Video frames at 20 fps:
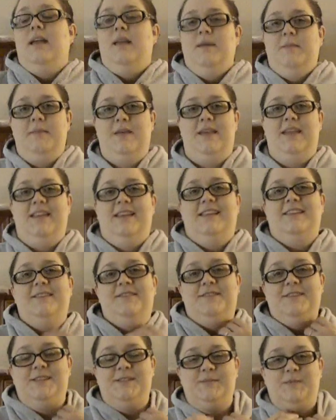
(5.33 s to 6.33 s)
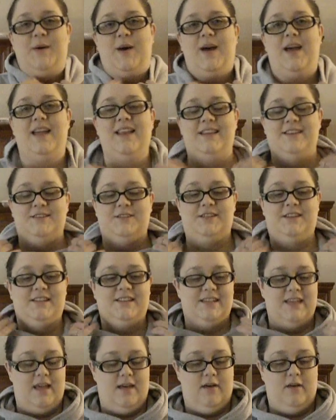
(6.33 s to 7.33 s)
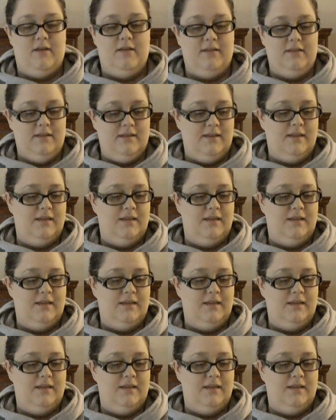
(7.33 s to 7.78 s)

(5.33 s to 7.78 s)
am in a different spot, as you can tell.